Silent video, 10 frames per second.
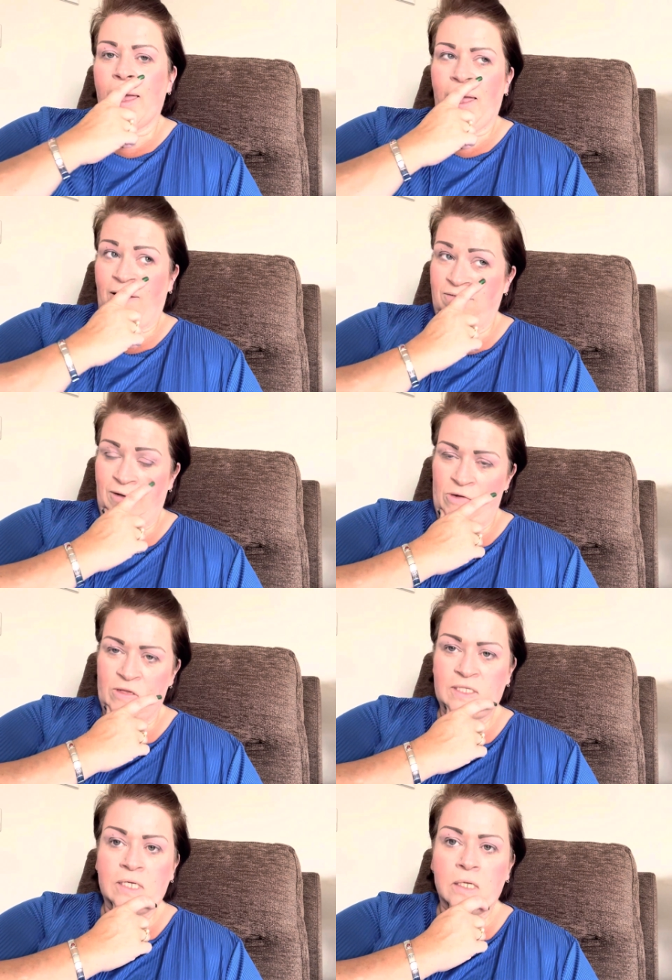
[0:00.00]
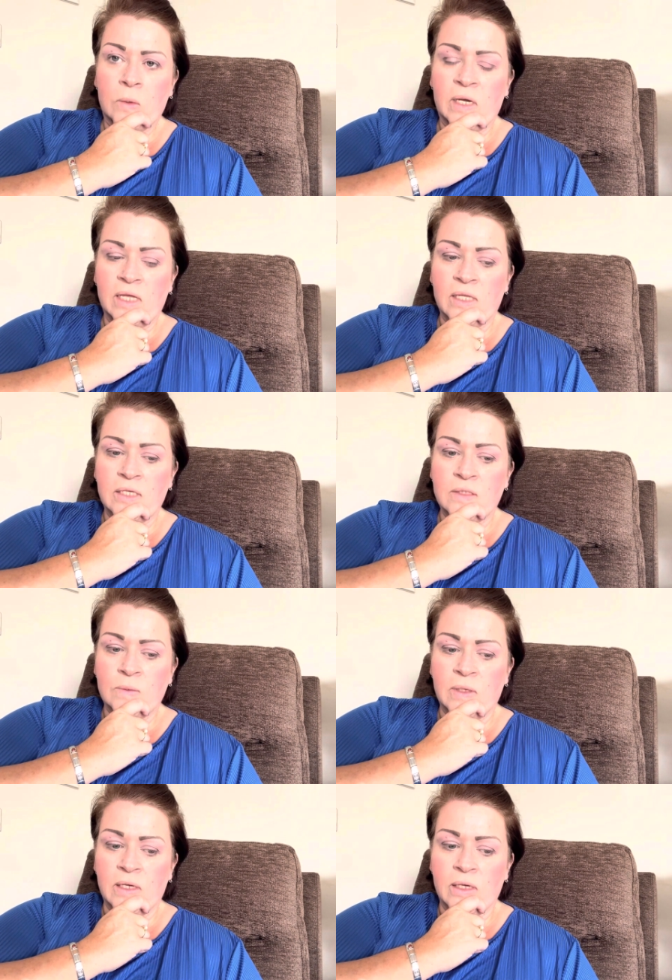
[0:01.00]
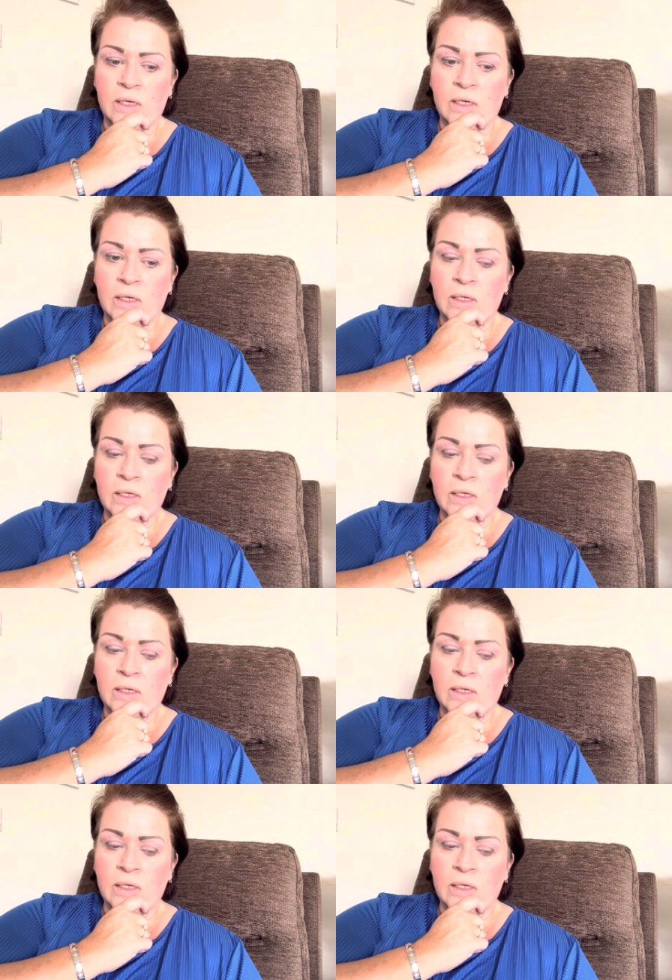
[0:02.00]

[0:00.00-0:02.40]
Have I lost any weight this week?